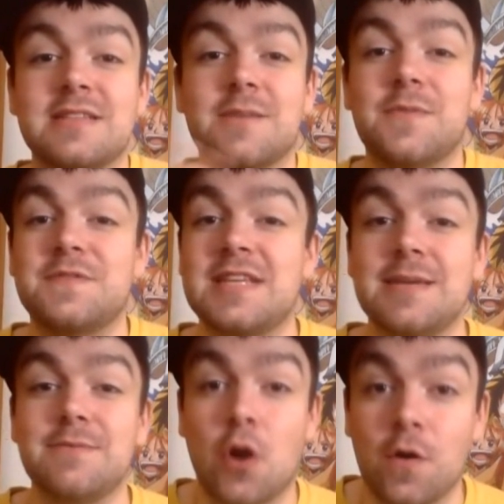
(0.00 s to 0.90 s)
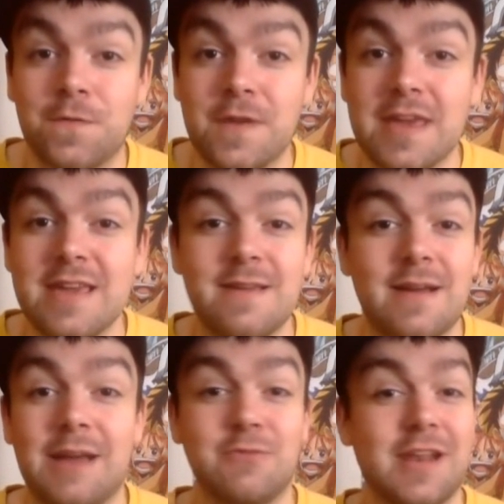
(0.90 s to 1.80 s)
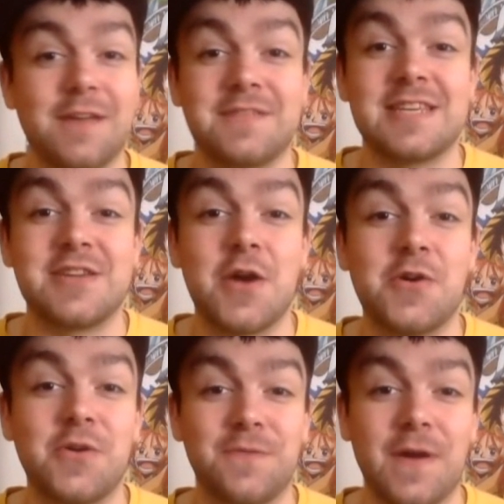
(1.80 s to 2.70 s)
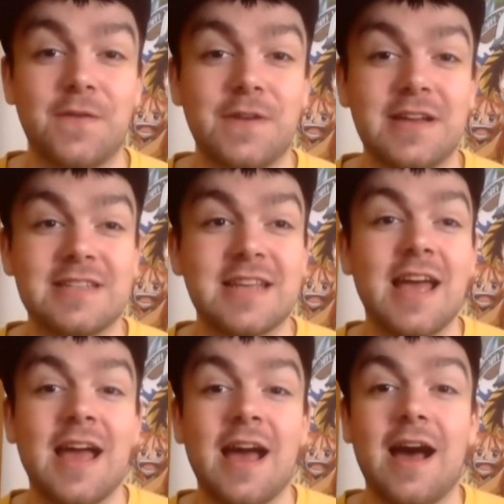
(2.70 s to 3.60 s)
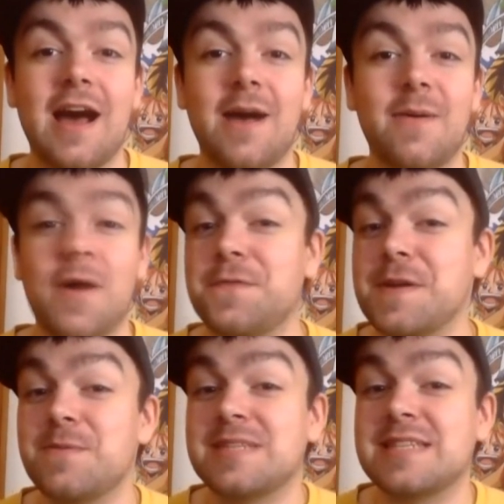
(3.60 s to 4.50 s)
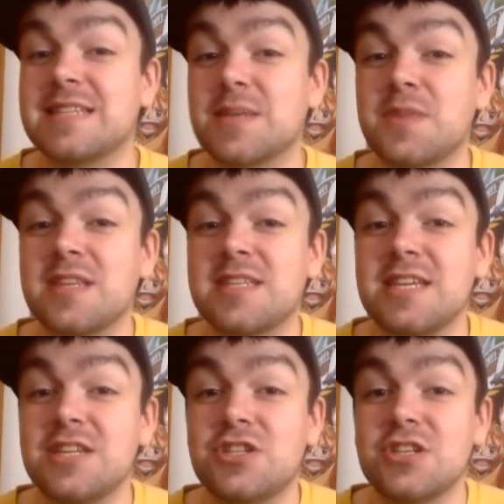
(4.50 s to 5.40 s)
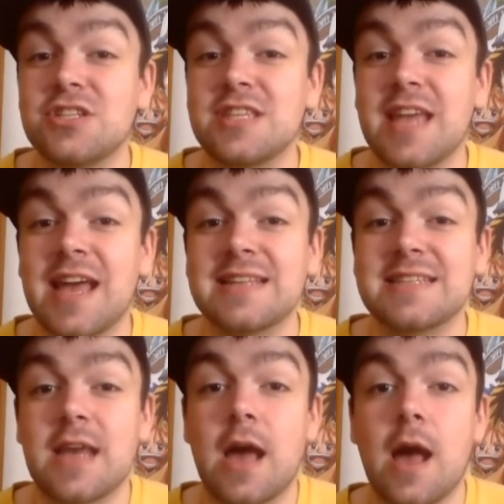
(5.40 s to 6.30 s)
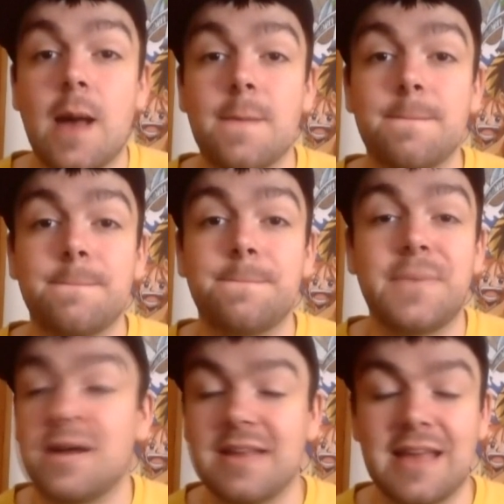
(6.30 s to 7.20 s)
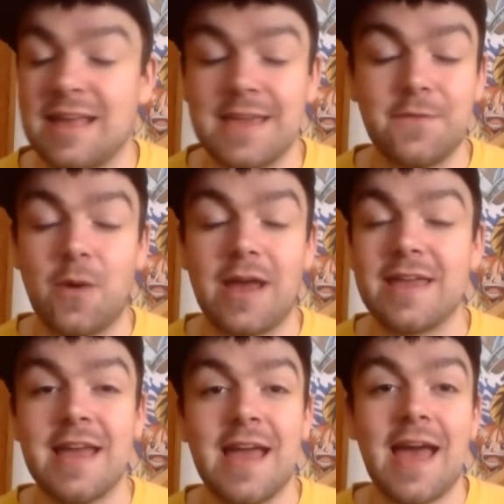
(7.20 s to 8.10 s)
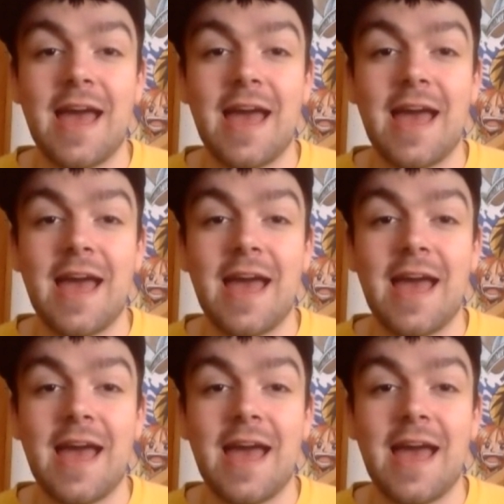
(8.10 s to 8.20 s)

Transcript: some of Team Coffee. I would love to see Coco and Velvet. Hopefully we see some of the teachers and that. But either way,